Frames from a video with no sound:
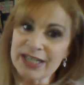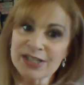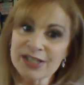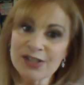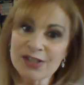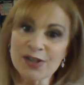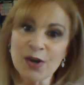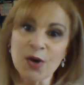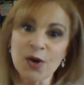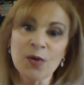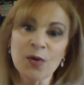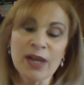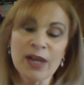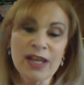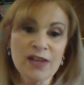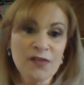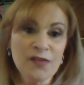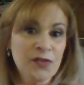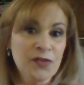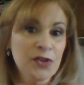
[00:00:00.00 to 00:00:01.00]
so
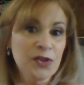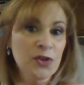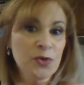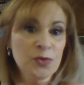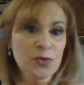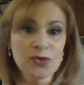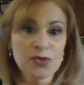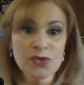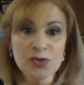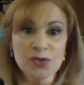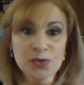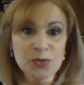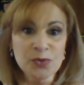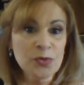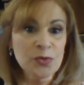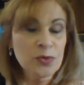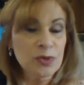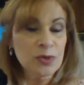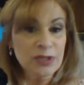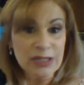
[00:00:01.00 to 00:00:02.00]
if you
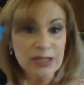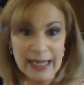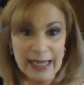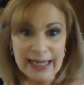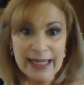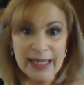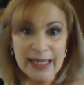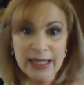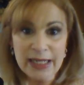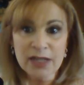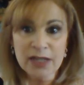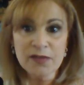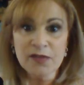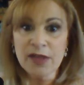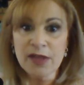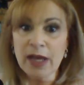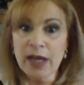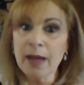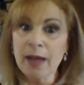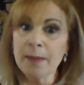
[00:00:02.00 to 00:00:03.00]
do like any of
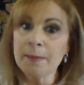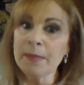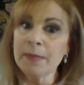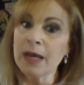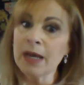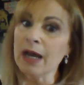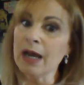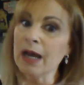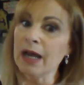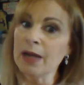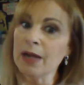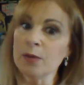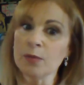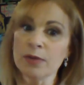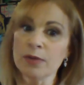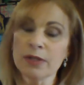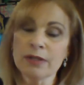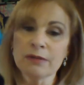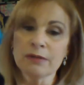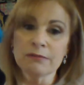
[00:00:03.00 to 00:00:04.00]
them, I
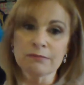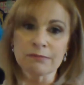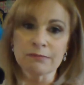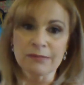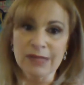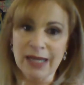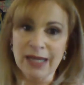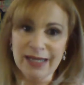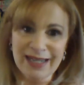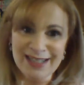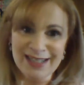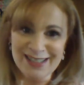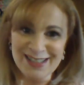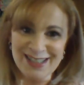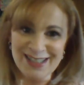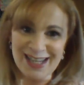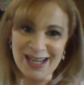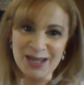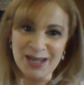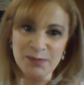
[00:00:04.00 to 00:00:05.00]
would not
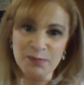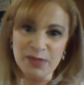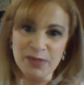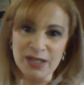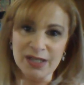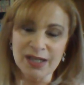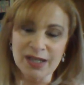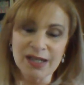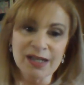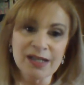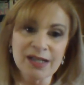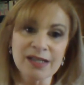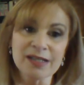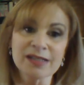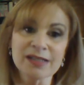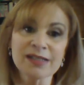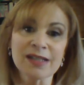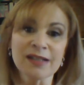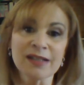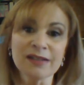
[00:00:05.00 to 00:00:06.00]
hesitate,
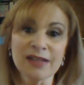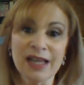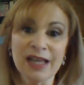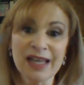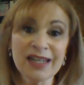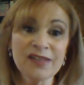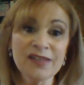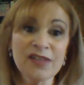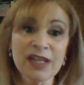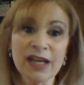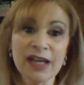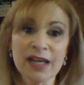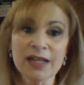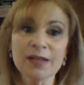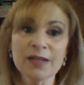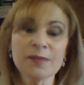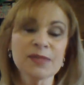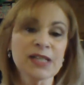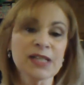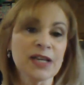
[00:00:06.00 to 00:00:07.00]
because a lot of the
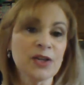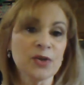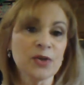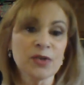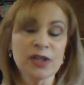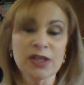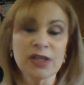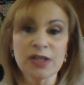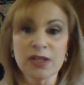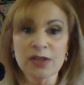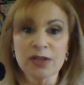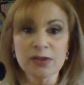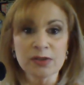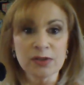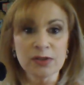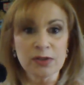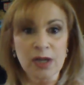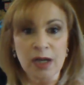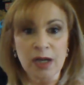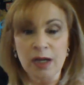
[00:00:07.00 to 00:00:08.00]
items, I know that the
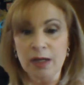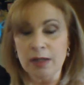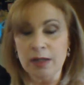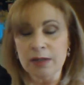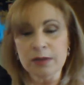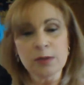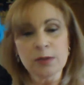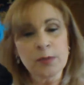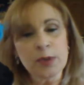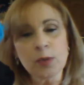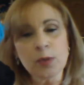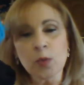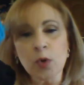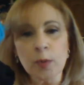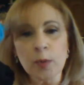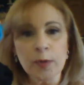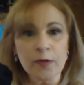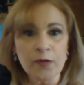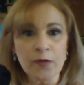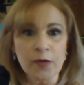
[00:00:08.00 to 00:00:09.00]
aluminum
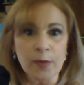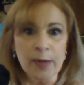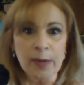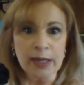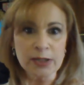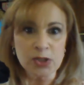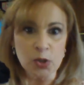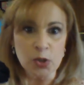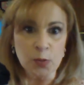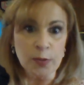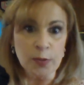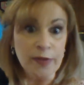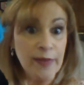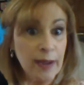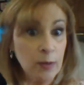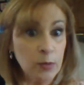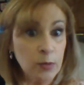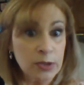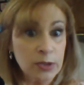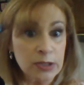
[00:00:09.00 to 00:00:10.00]
warmer
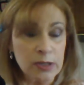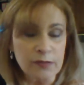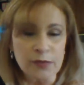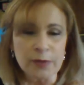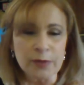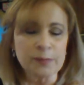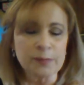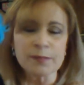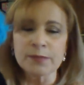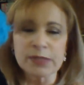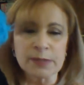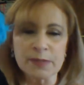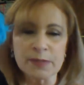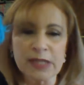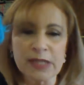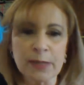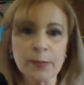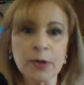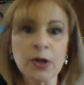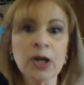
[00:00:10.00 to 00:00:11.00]
from
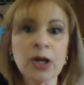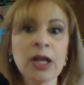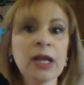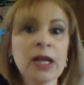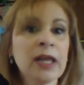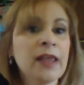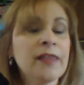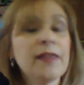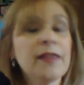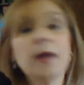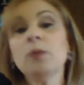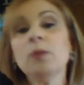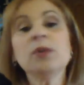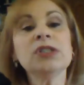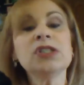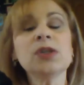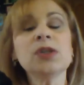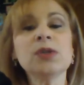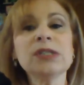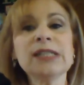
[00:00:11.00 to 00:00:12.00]
September, that one
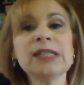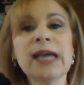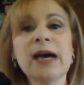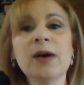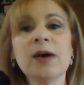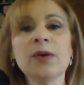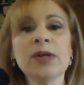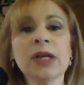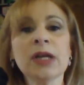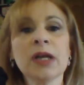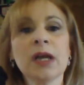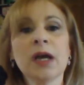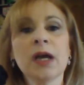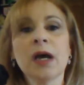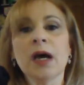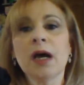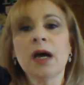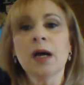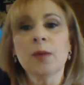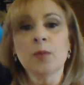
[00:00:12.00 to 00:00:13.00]
sold out.
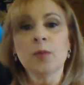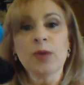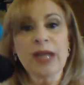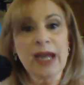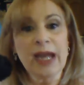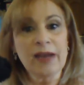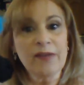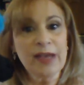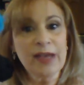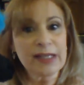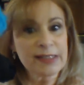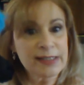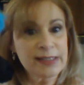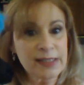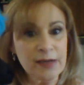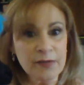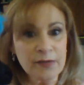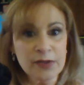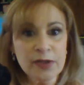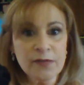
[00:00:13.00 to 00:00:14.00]
We have had
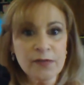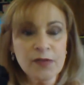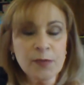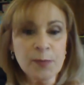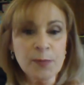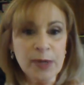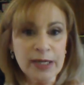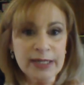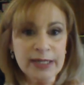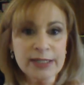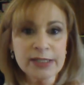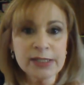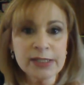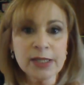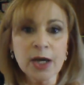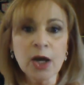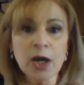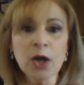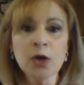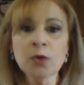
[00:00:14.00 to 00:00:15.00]
several of the buddies
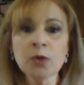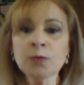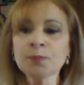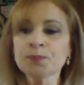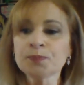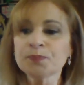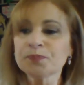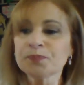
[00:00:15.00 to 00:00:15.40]
go,